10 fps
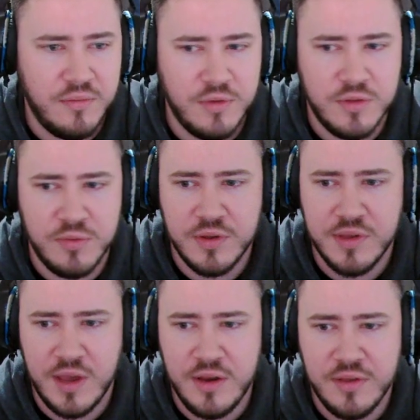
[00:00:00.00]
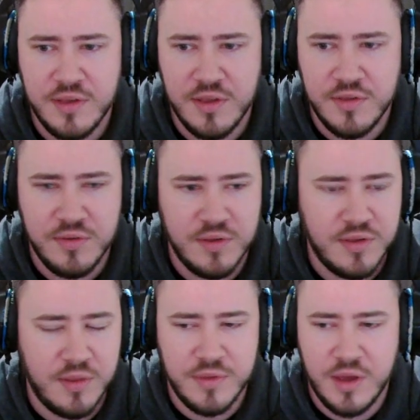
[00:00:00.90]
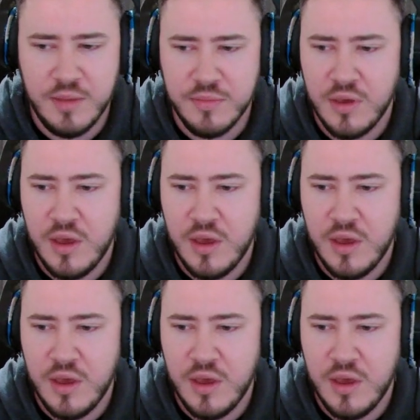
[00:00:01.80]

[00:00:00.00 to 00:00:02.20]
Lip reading: which will contain 9-10 suited sometimes.